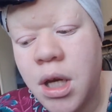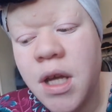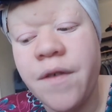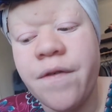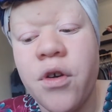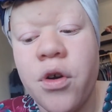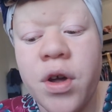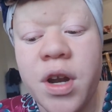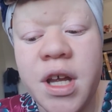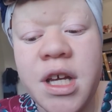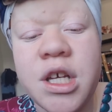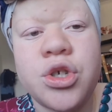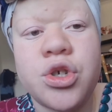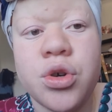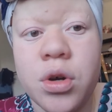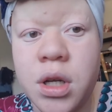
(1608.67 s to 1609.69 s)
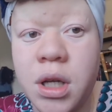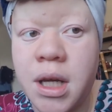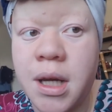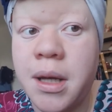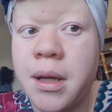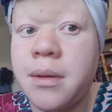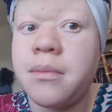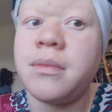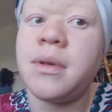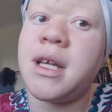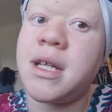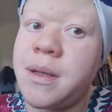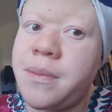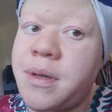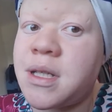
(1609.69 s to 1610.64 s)
If you're gonna eat chocolate,
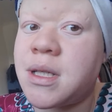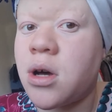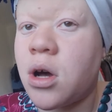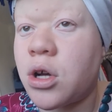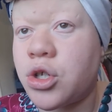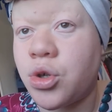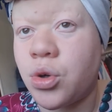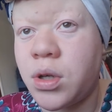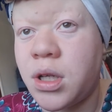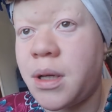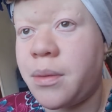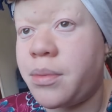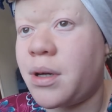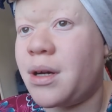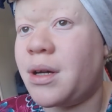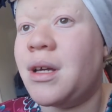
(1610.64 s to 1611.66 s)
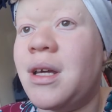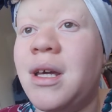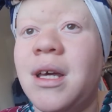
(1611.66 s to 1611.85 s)
let it be dark chocolate, but